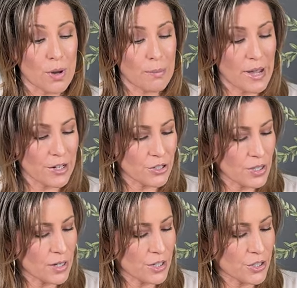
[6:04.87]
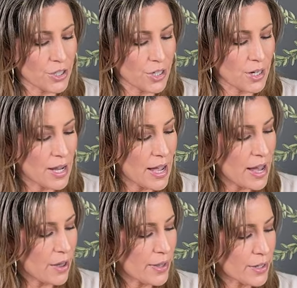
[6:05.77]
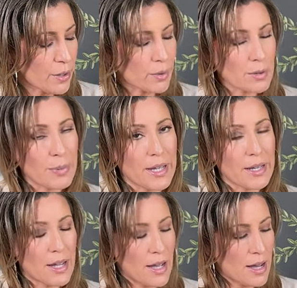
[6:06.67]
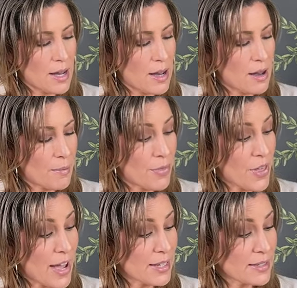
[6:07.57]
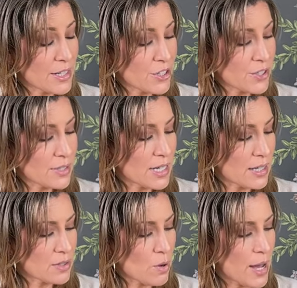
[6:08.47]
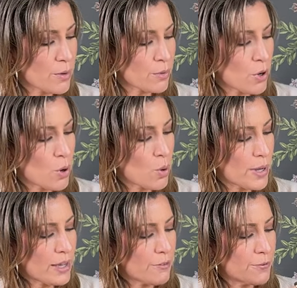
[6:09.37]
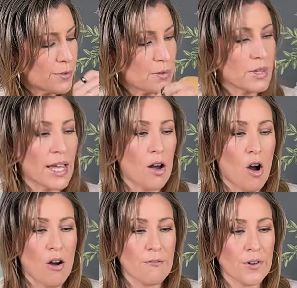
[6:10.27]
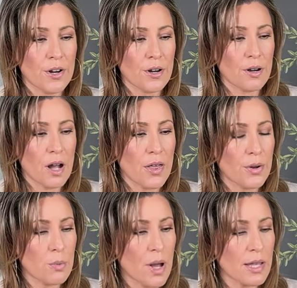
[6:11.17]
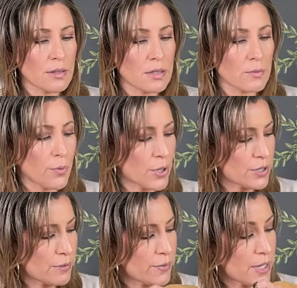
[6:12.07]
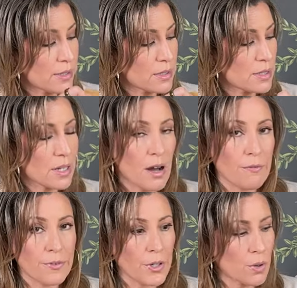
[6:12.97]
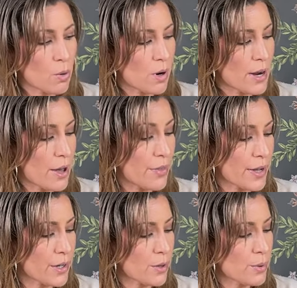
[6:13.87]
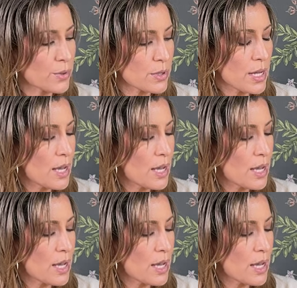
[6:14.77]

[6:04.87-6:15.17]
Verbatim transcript: I'm actually not sure how that goes, but that is interesting. So I don't know if they offer other ones for different comfort or how that goes.